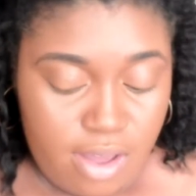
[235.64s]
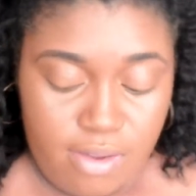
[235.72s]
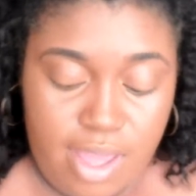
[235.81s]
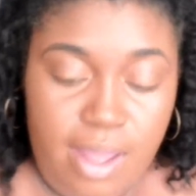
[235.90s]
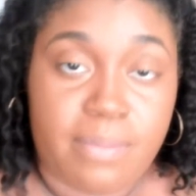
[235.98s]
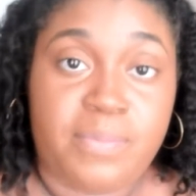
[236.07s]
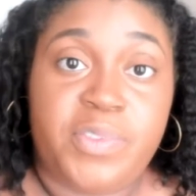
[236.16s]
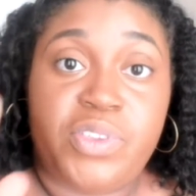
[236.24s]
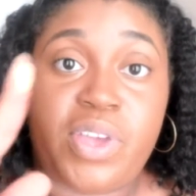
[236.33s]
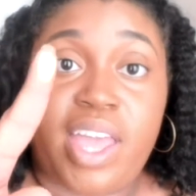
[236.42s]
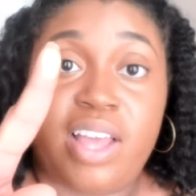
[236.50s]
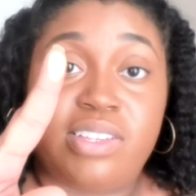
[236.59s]
Okay,
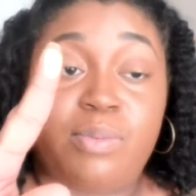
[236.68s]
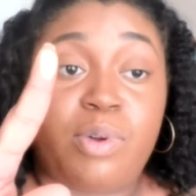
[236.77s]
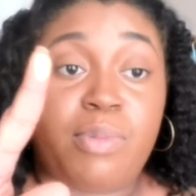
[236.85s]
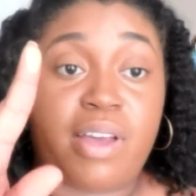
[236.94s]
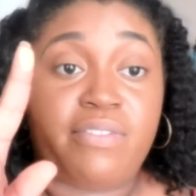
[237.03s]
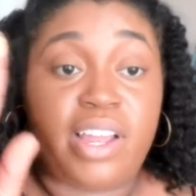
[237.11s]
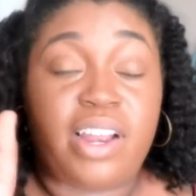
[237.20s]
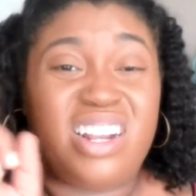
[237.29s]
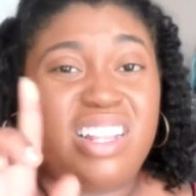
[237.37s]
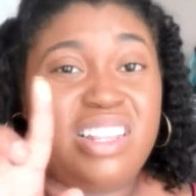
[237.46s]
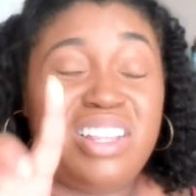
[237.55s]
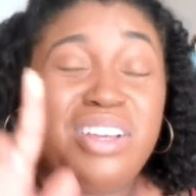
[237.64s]
so I have some on my finger,
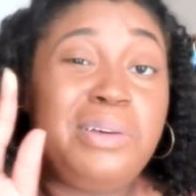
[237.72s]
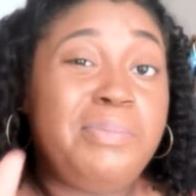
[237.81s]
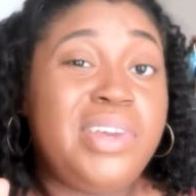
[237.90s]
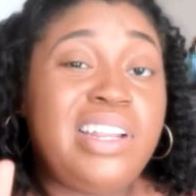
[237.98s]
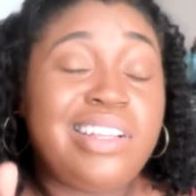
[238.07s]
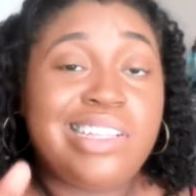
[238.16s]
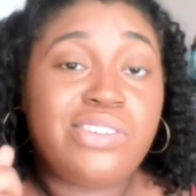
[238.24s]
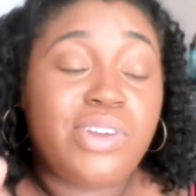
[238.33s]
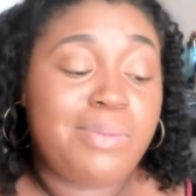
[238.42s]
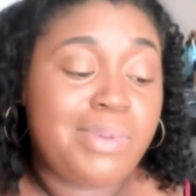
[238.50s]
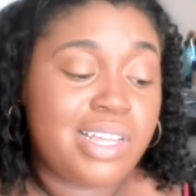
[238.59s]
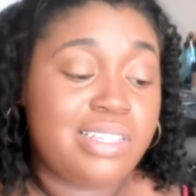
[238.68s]
and a little bit of this
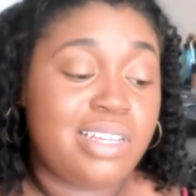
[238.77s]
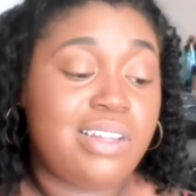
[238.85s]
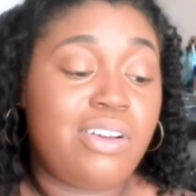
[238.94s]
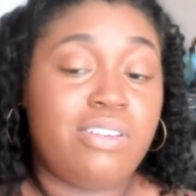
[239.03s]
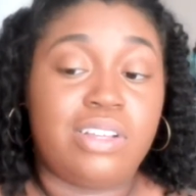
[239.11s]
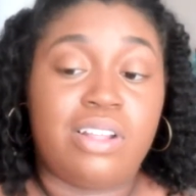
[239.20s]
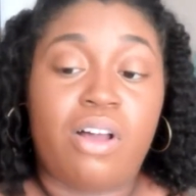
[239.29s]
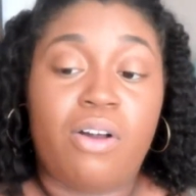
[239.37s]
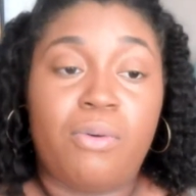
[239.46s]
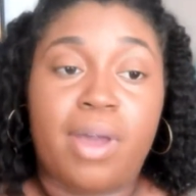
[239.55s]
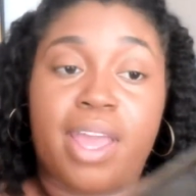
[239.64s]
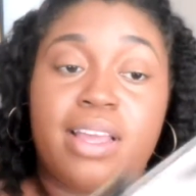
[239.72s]
creamy concealer goes a
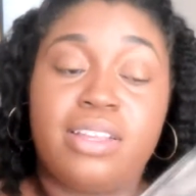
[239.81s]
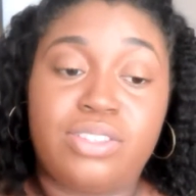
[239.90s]
long way.